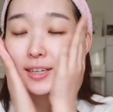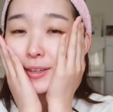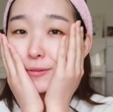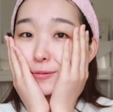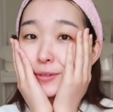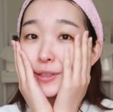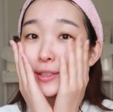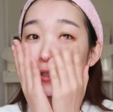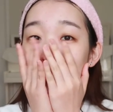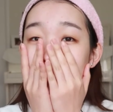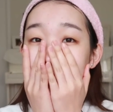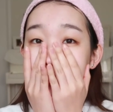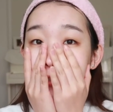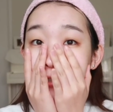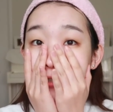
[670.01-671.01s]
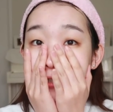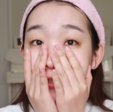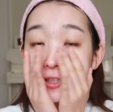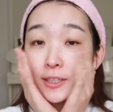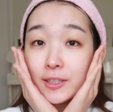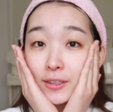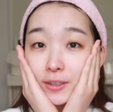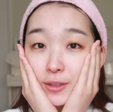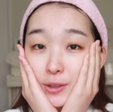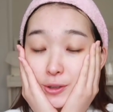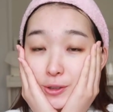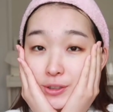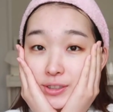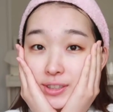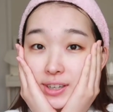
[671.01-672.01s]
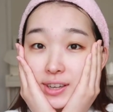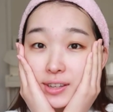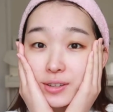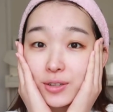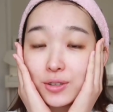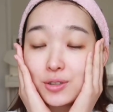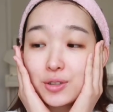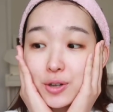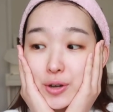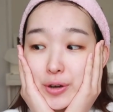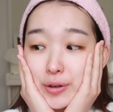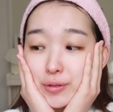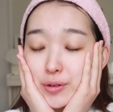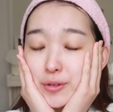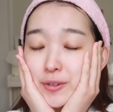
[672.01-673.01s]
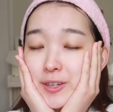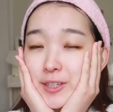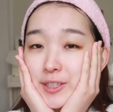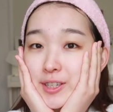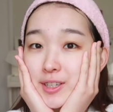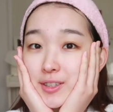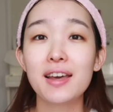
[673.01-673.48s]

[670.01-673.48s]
It feels so good and so refreshing.